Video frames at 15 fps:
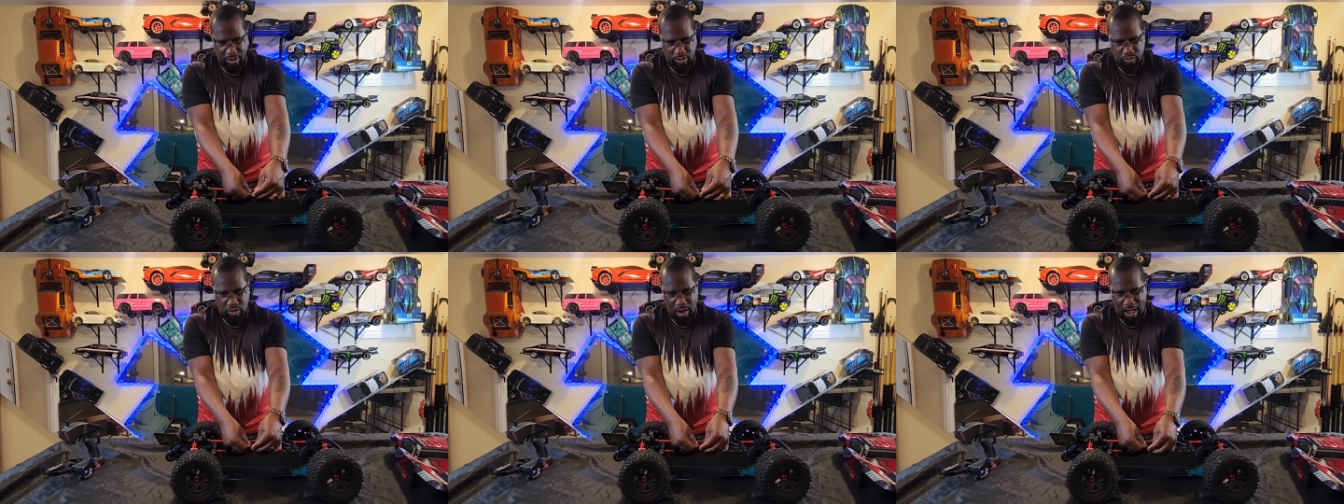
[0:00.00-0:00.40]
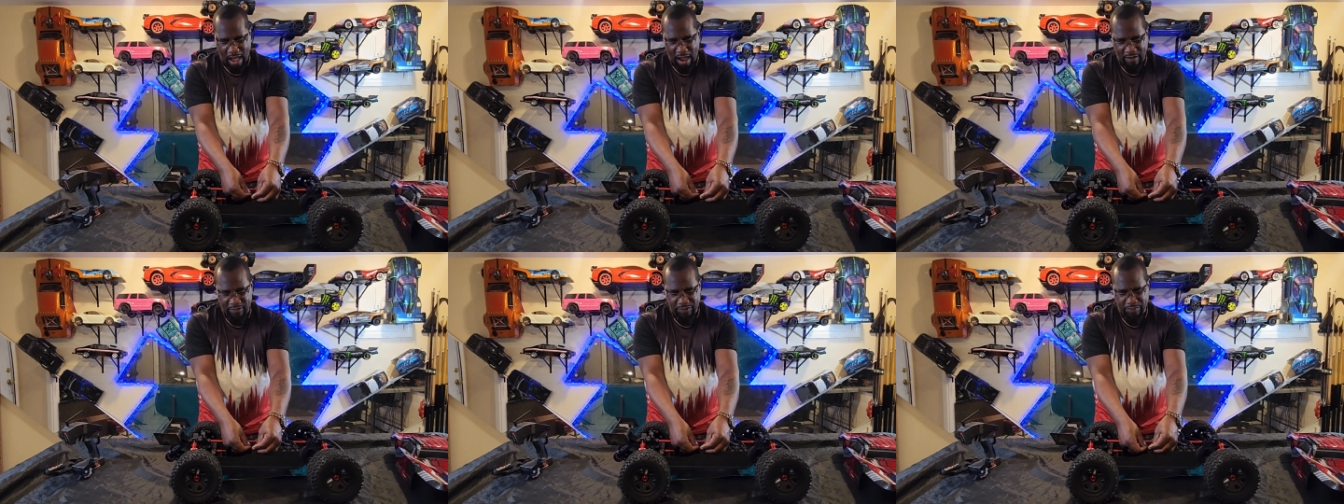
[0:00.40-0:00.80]
I don't know
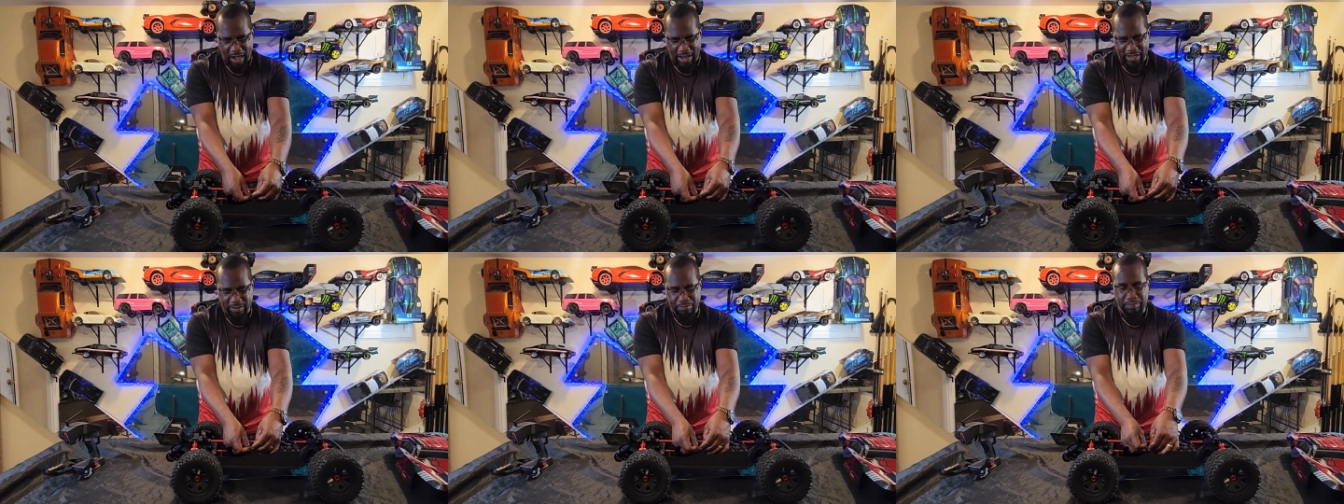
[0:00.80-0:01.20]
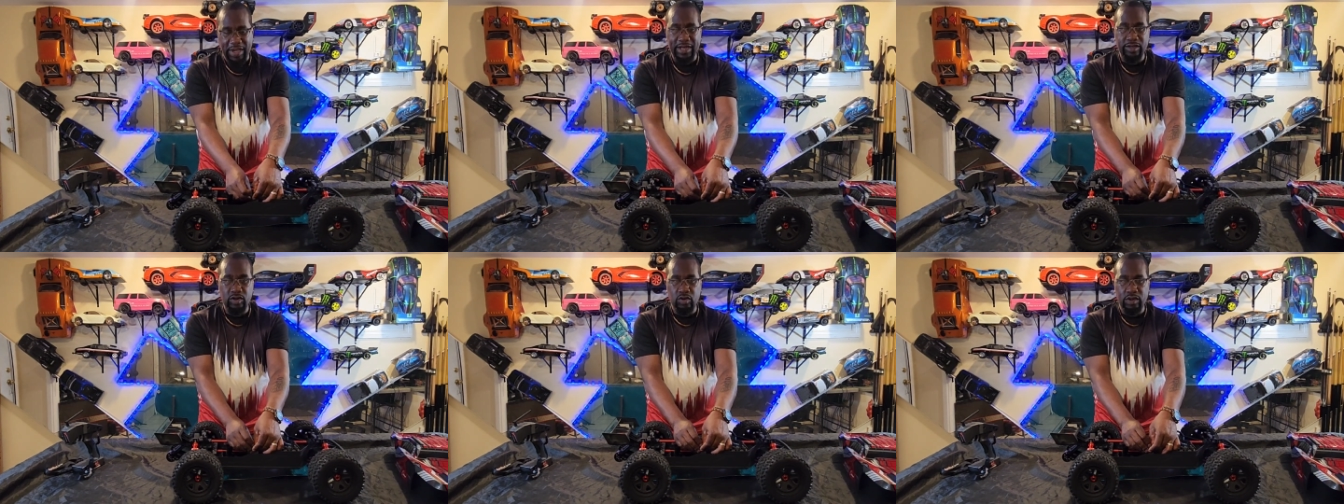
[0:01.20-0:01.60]
how everybody
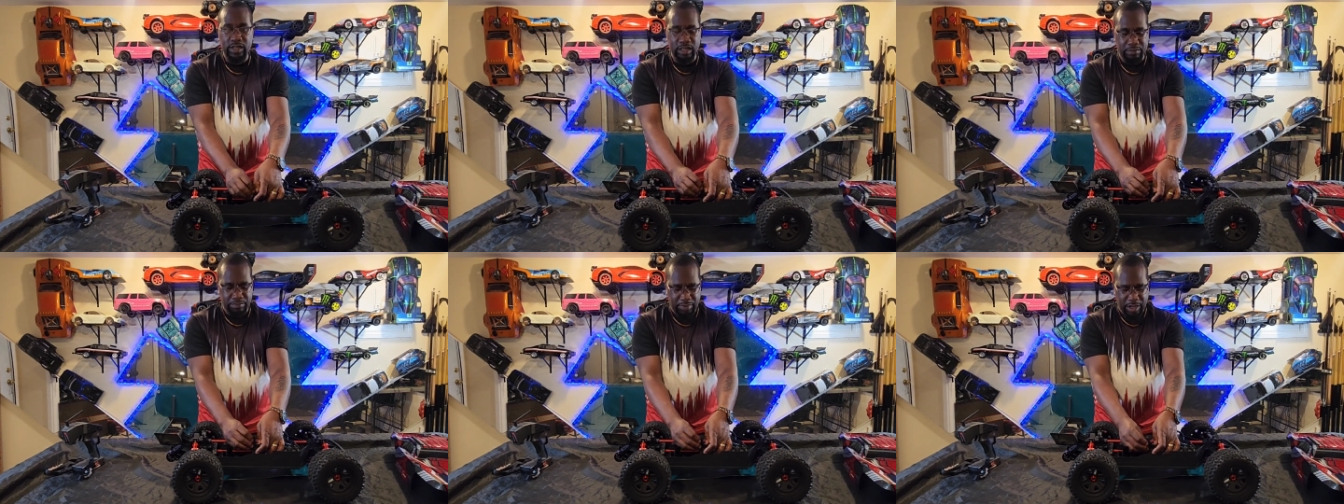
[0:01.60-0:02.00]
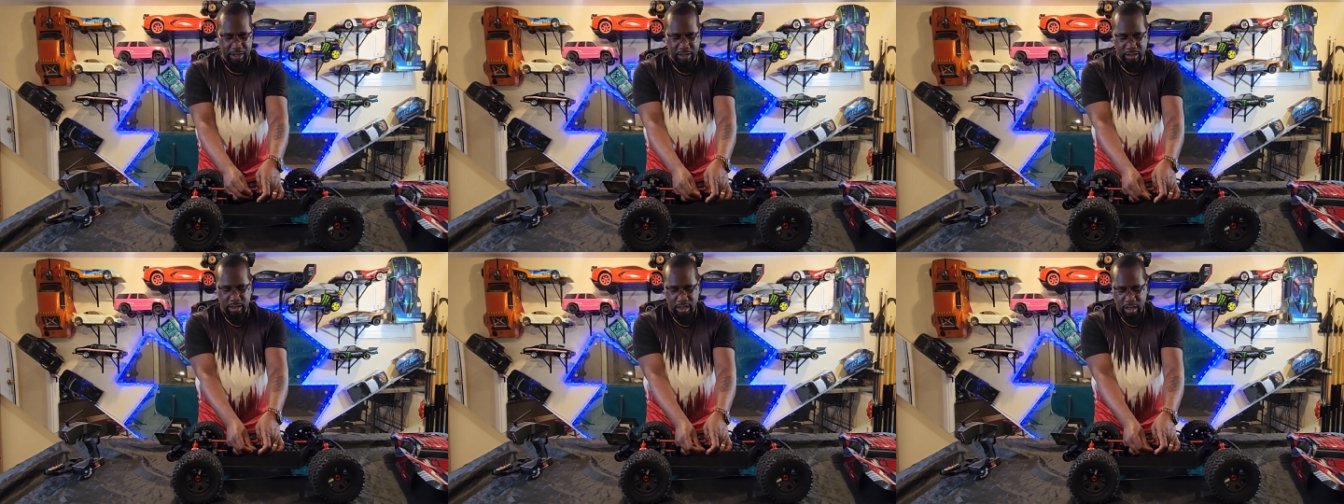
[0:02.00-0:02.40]
been doing it,
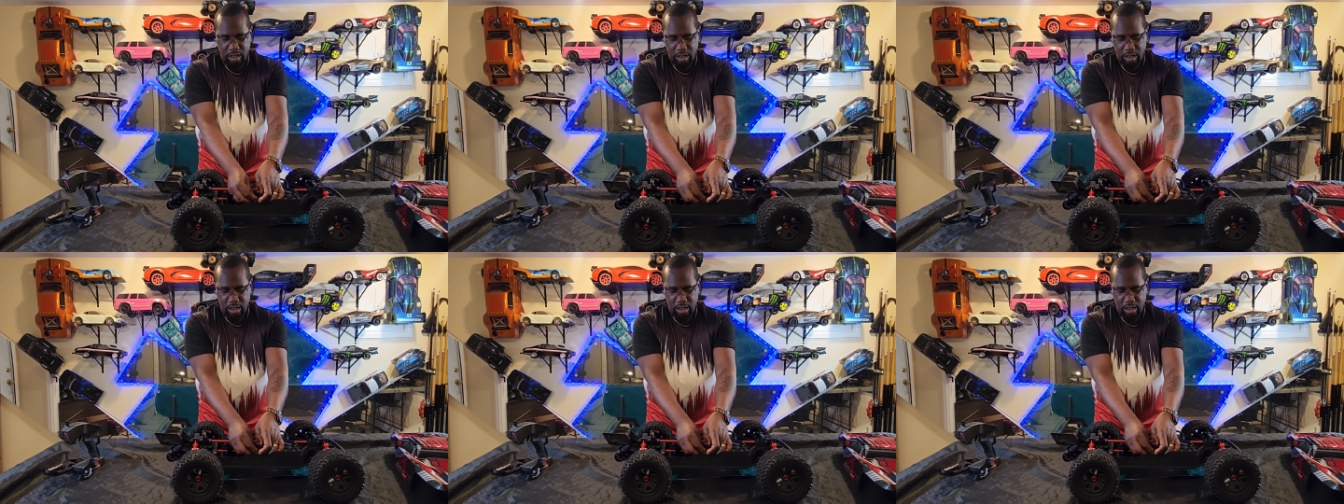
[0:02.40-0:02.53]
but